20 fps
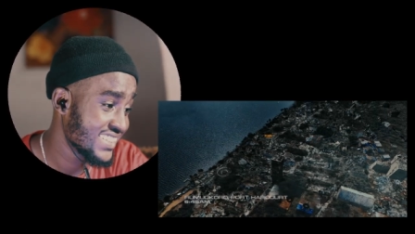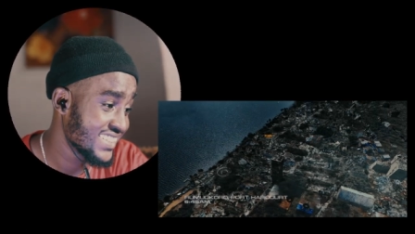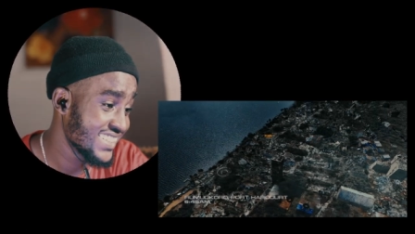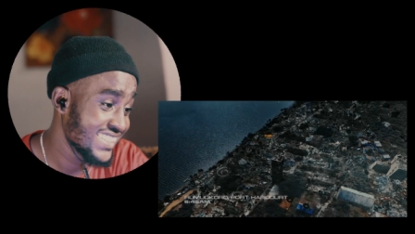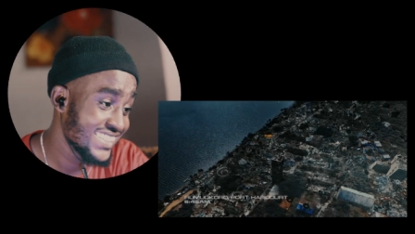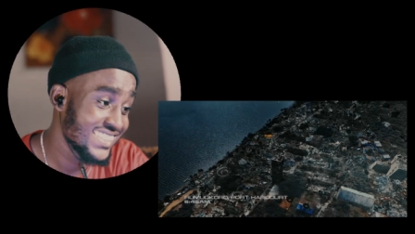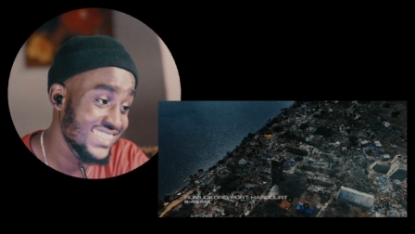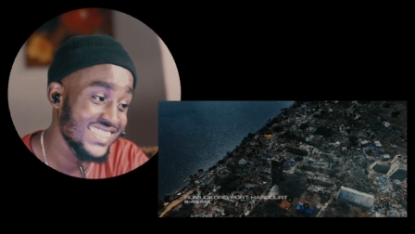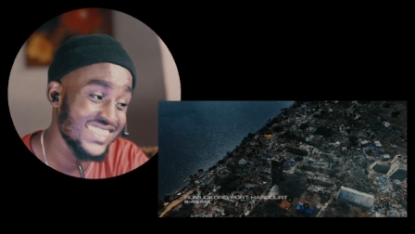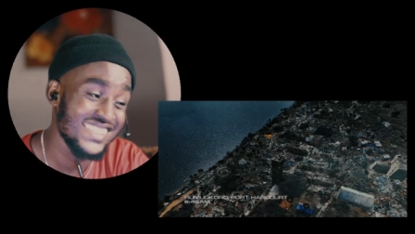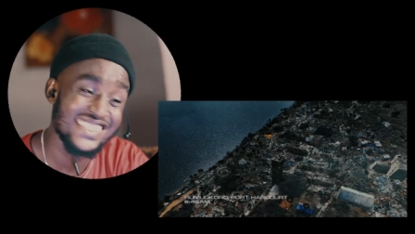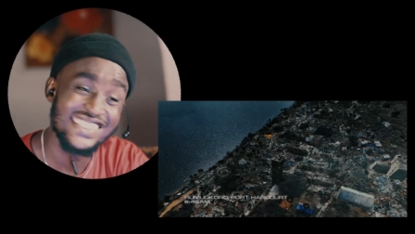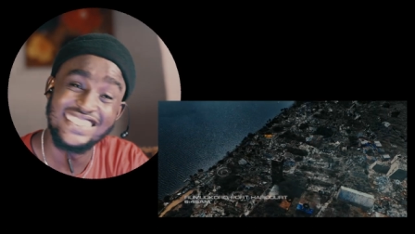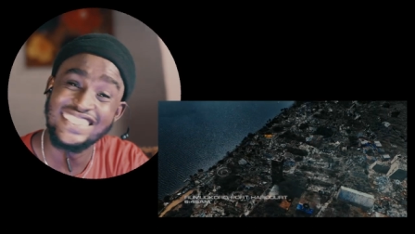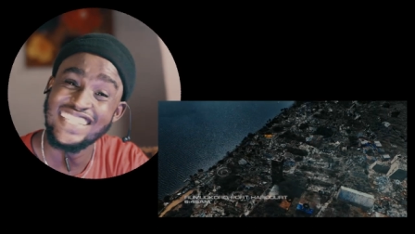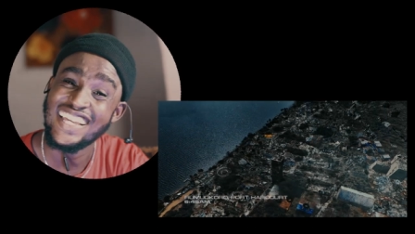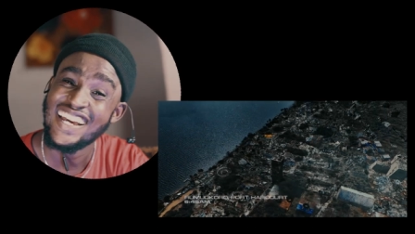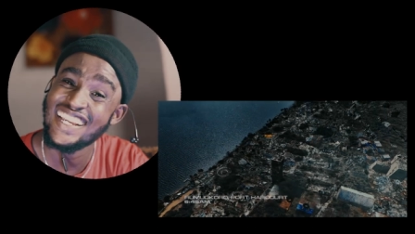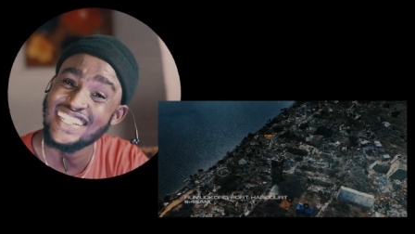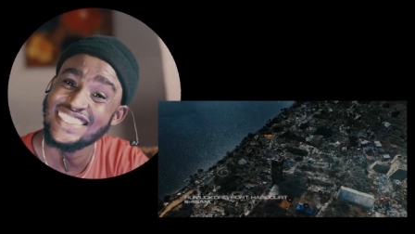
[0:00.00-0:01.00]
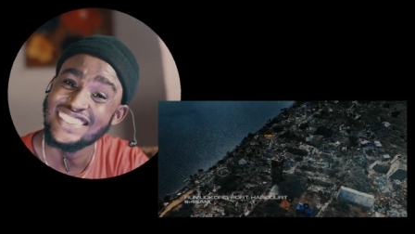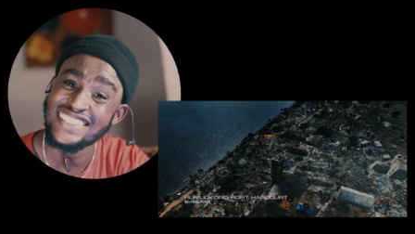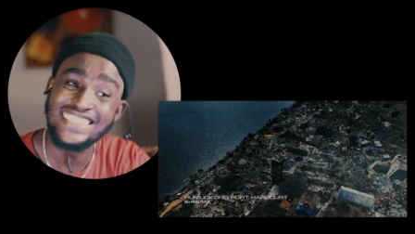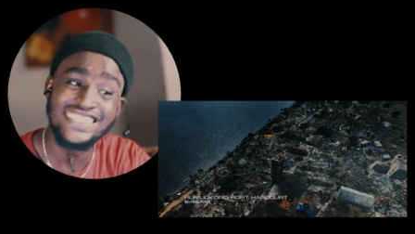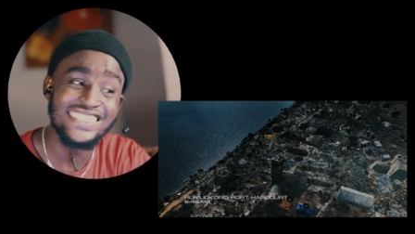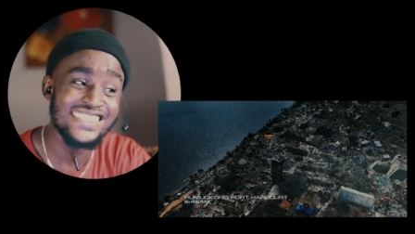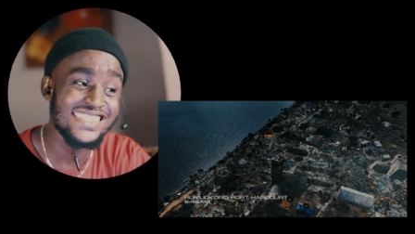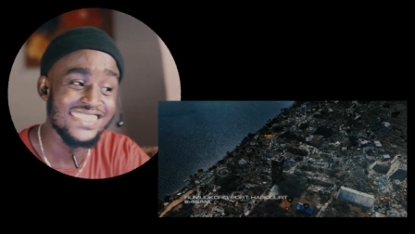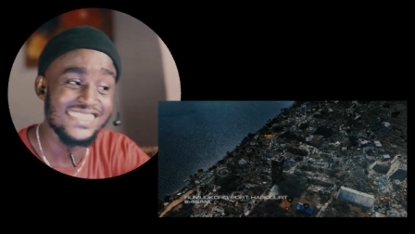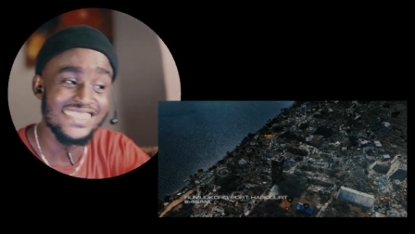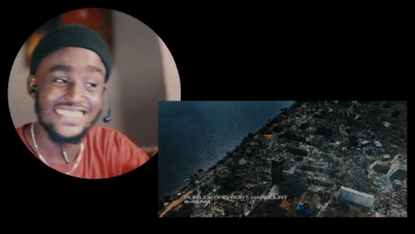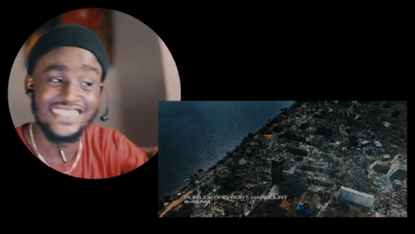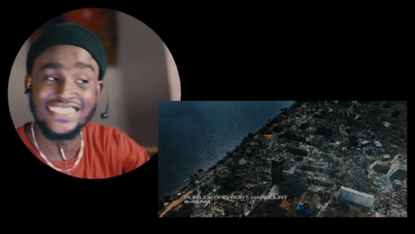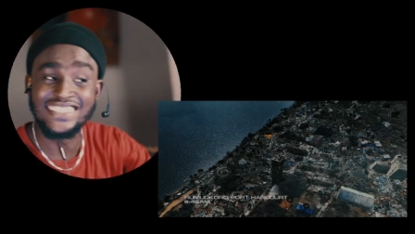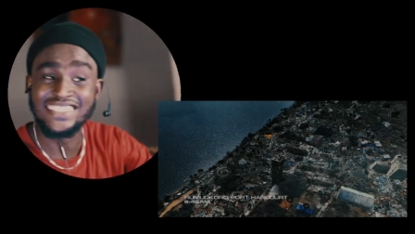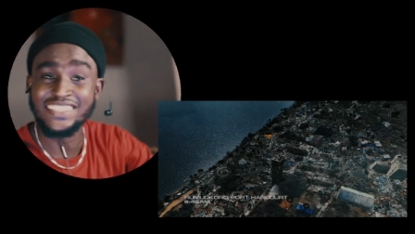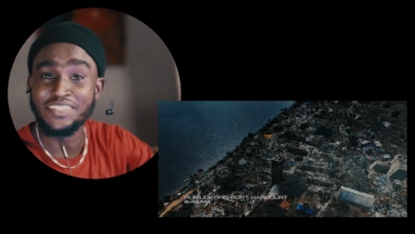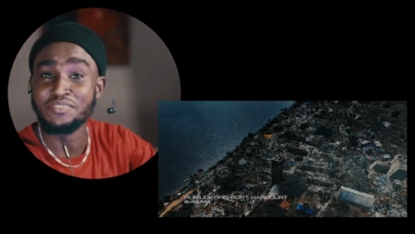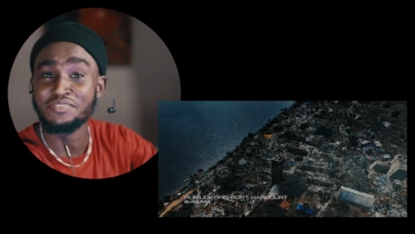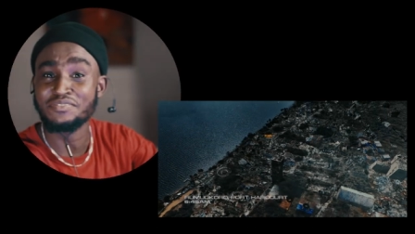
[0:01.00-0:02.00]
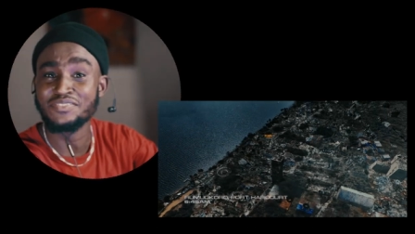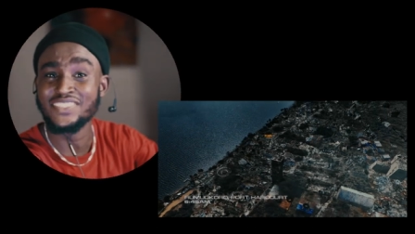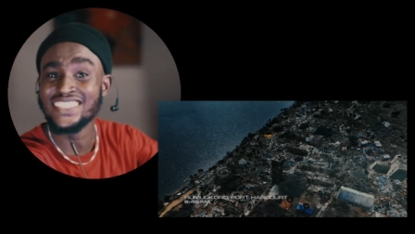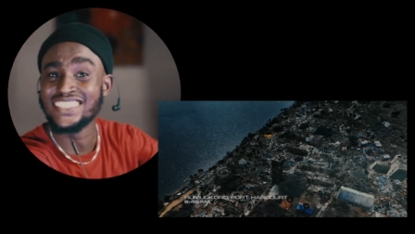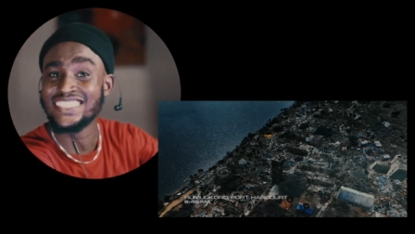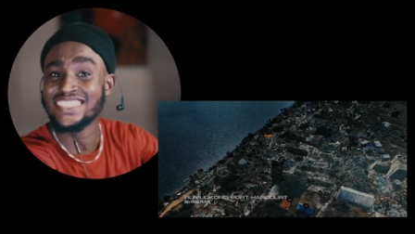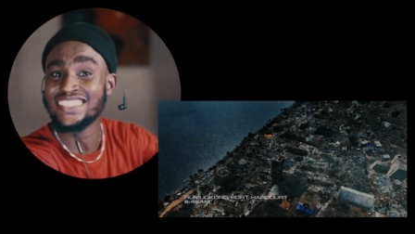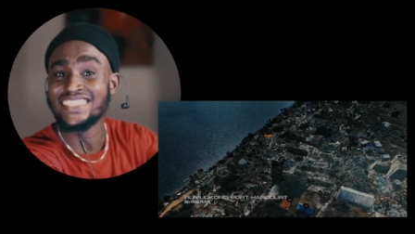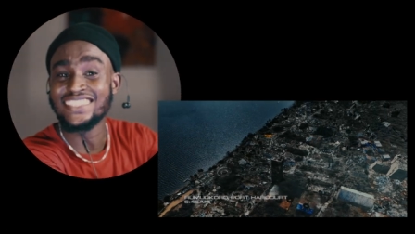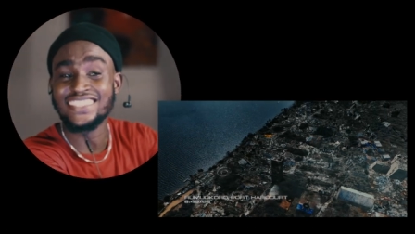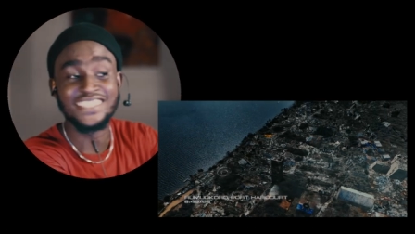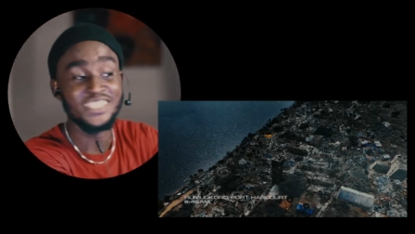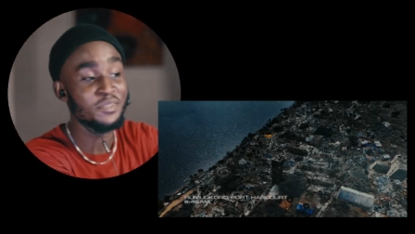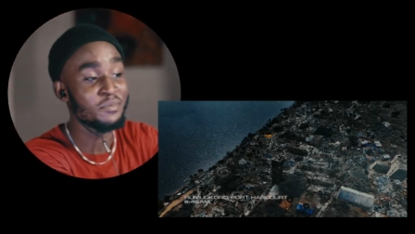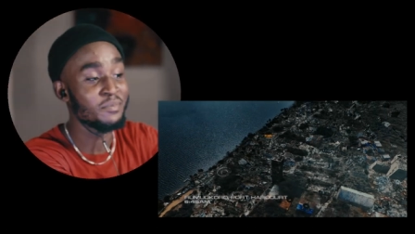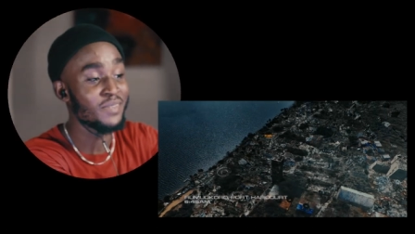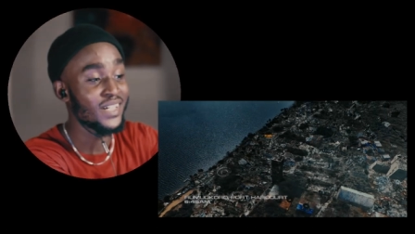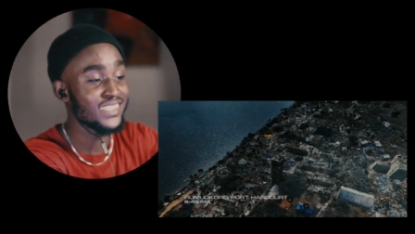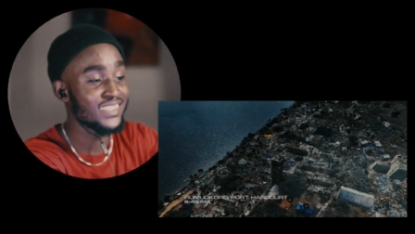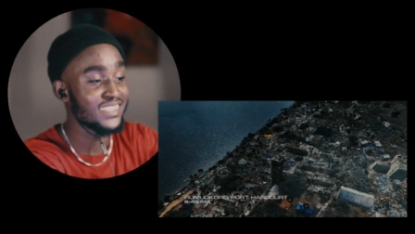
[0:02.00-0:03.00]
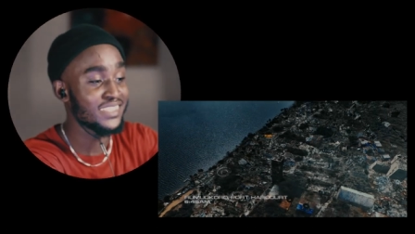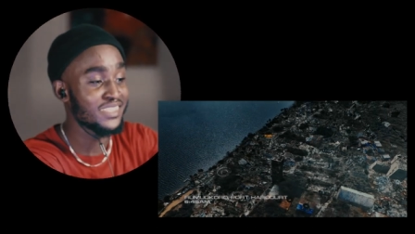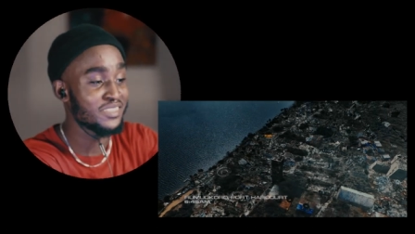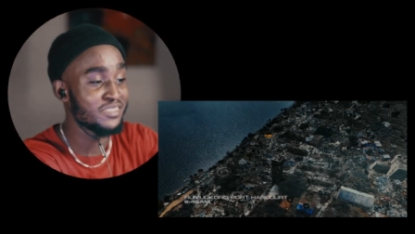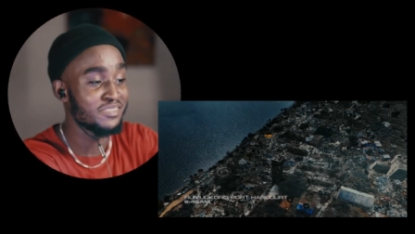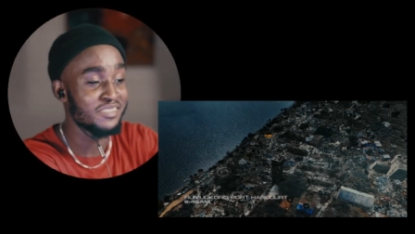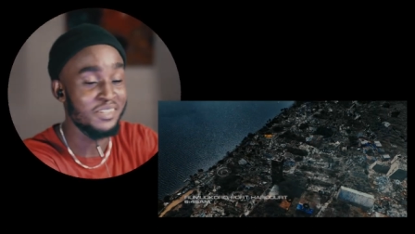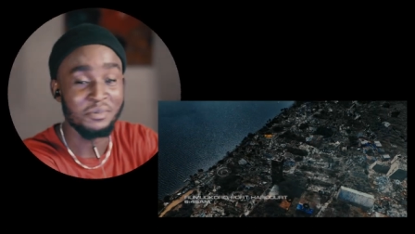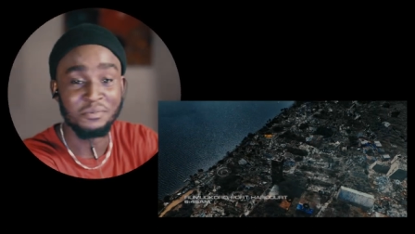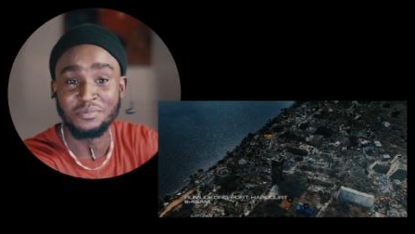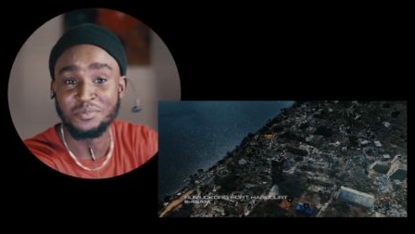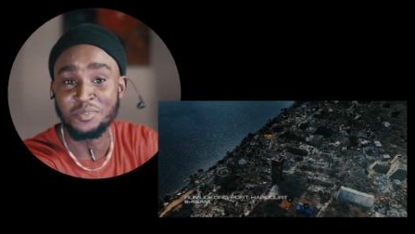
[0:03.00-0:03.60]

This is nice. This is this is a, this is cinematic, fam.